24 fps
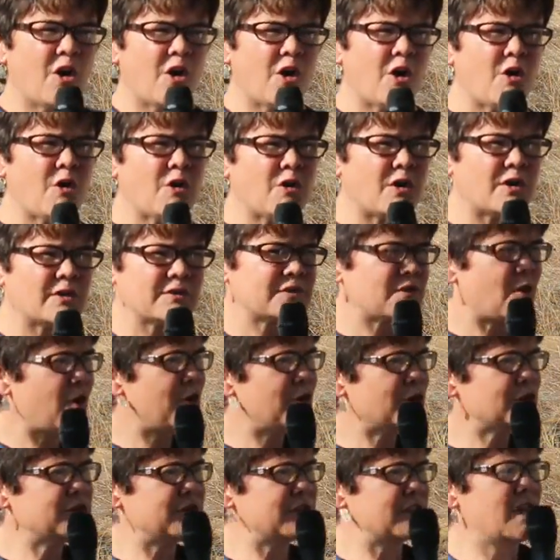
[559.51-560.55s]

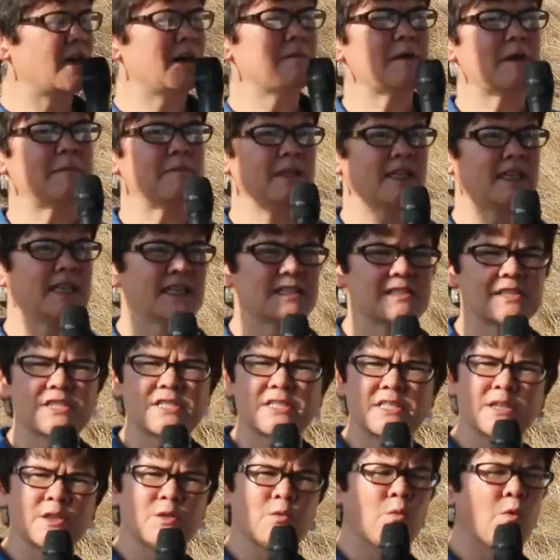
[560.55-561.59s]
all to come up
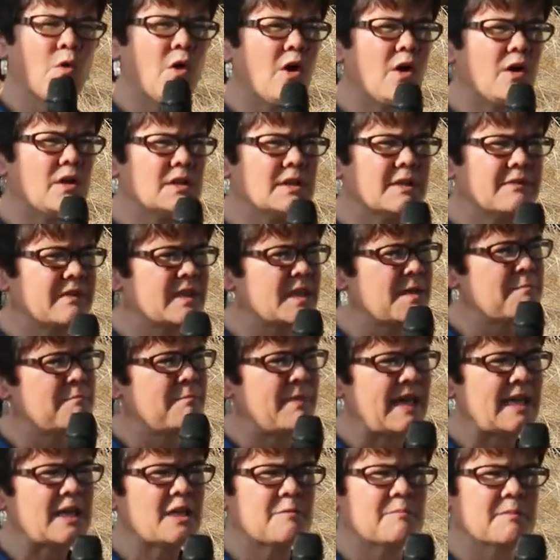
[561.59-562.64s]
against a wall of an
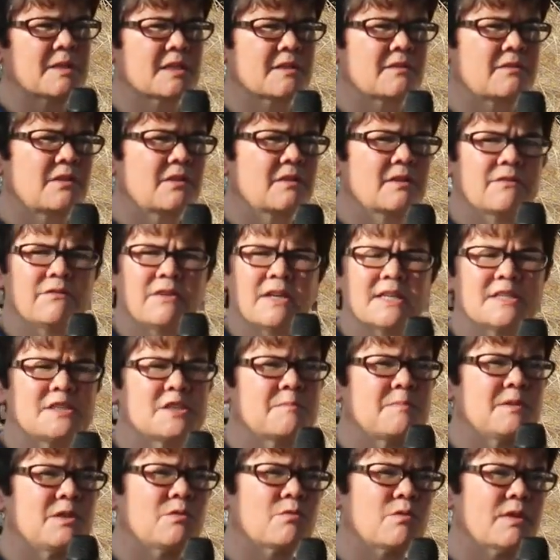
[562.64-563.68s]
embankment of
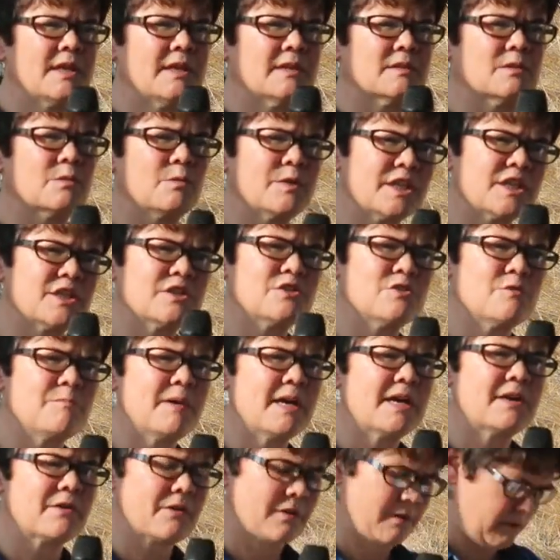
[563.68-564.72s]
high-speed rail? We can do
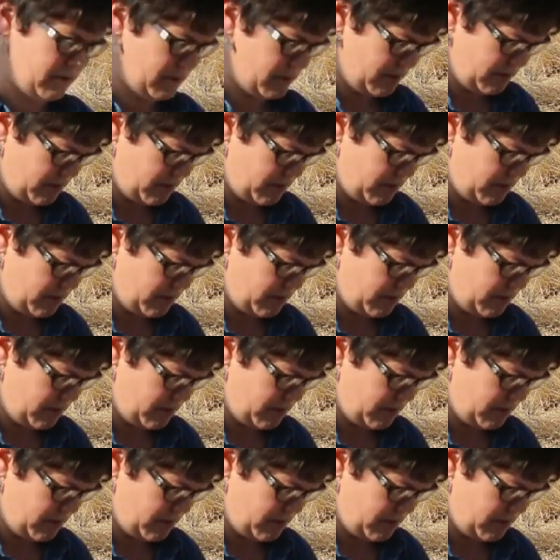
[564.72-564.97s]
better.